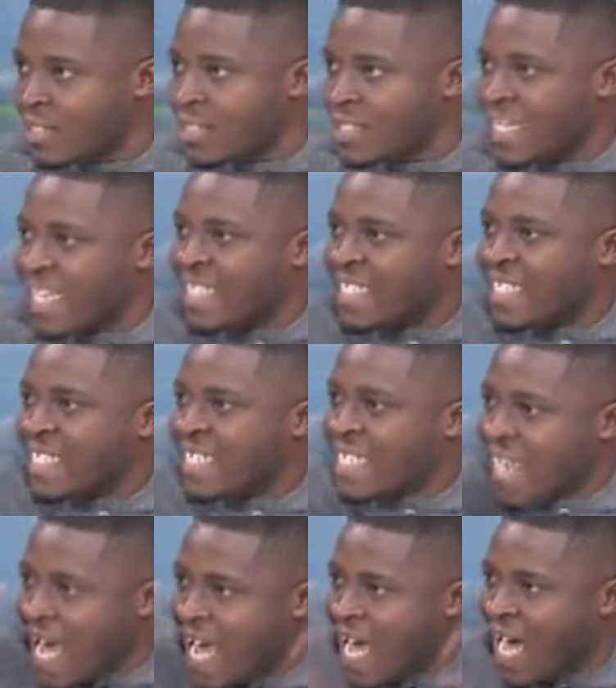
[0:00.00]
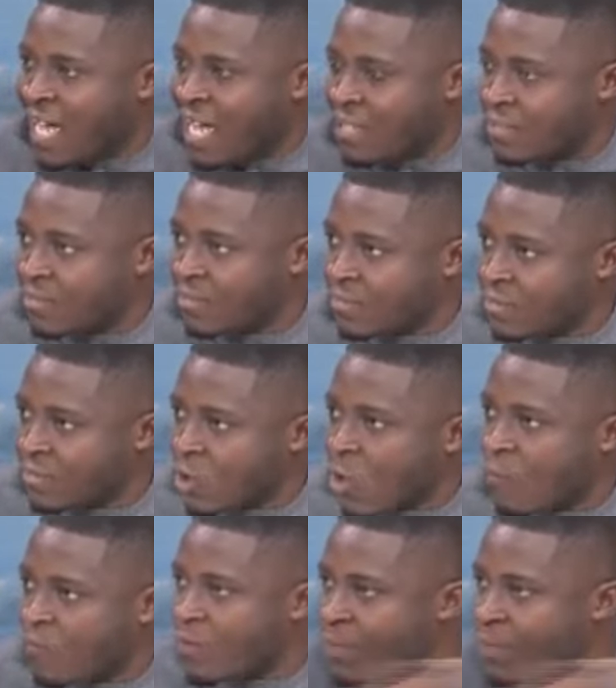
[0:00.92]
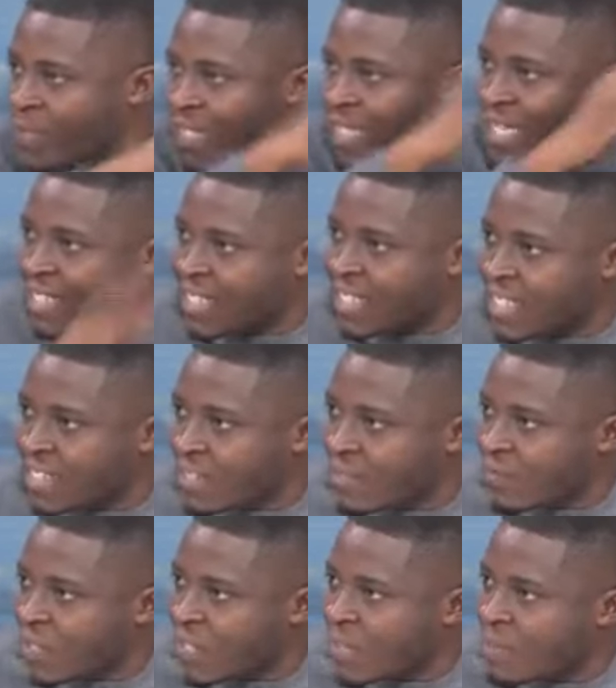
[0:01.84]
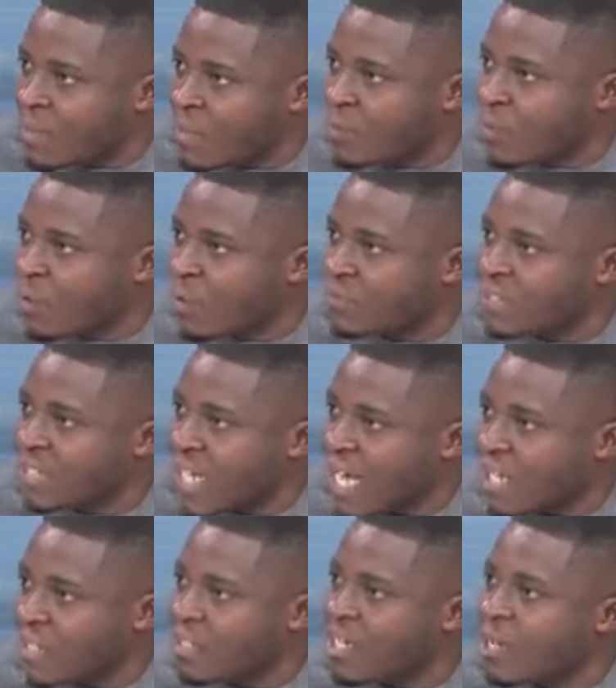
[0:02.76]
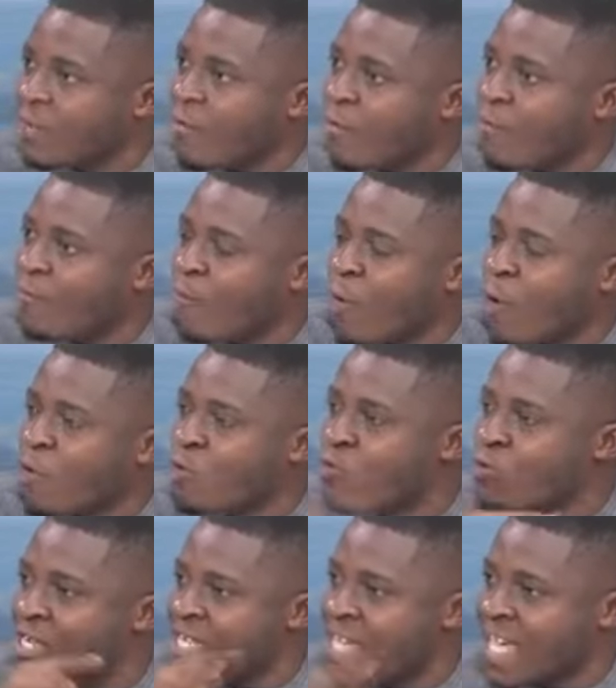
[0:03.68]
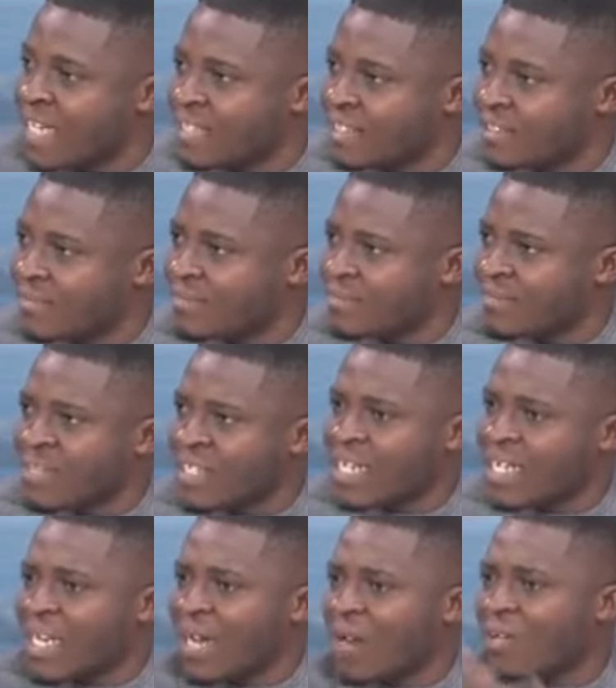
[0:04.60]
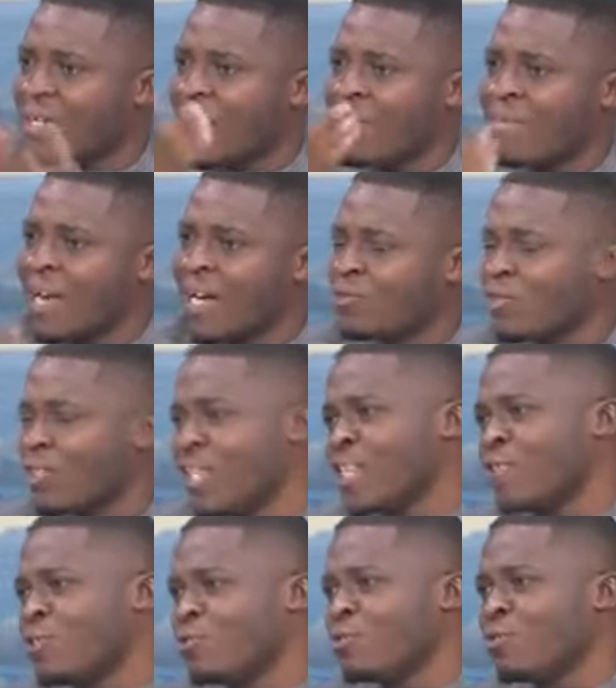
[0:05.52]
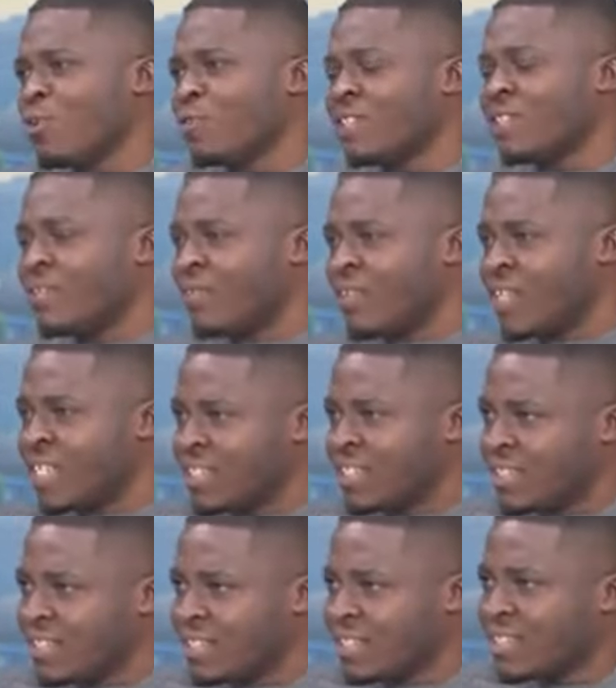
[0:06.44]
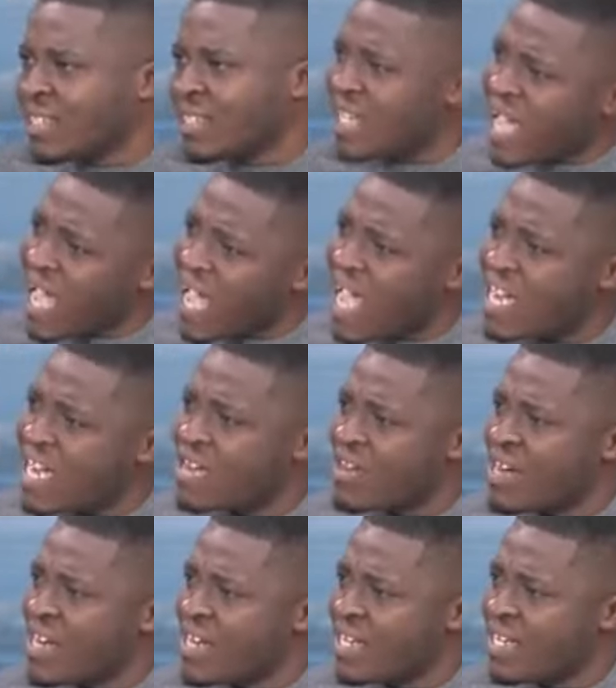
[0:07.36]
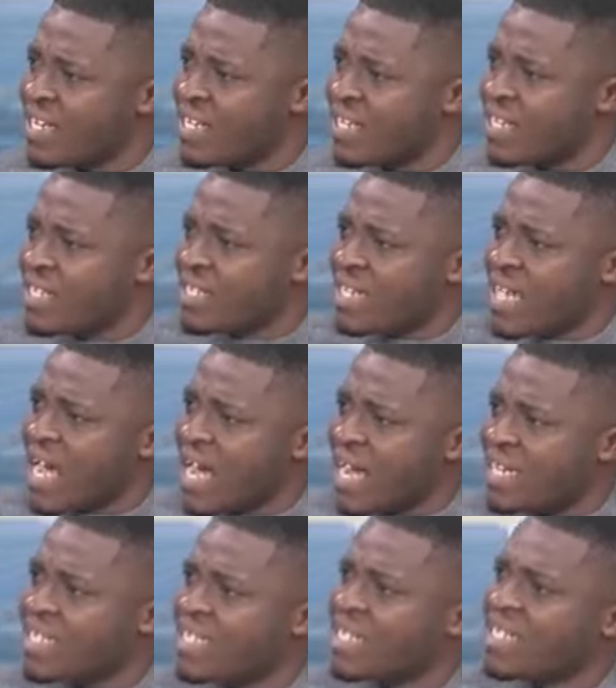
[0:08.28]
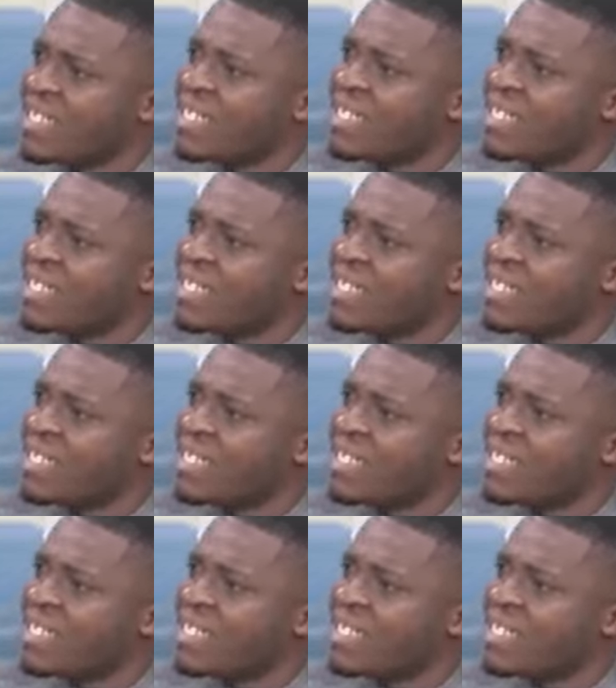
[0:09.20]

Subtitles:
the denial of representation for the people of South for 4 good years. Now I'll come back to the issue of civility. I agree that